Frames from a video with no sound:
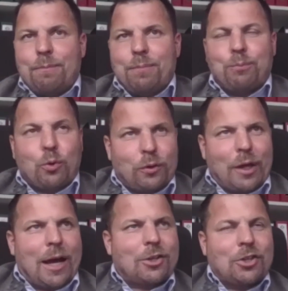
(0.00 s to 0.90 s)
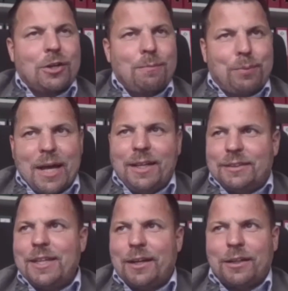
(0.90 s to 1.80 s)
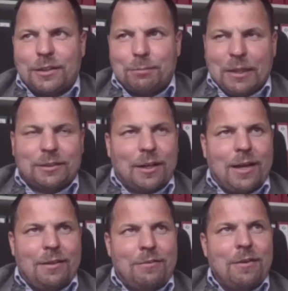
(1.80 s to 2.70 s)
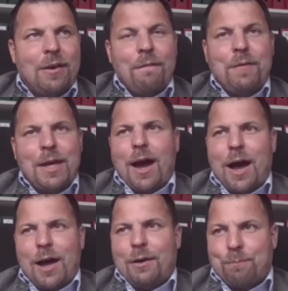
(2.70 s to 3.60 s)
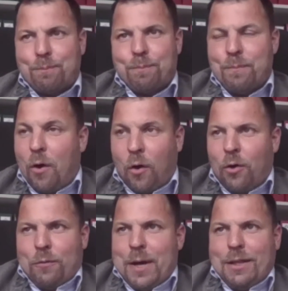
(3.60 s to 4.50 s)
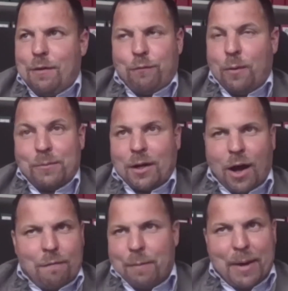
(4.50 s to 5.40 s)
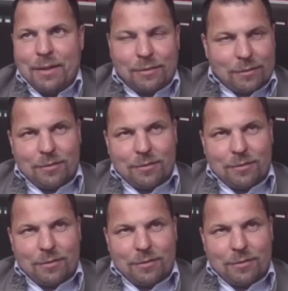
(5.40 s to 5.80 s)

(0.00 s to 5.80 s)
production place here in Switzerland, we are already from the government,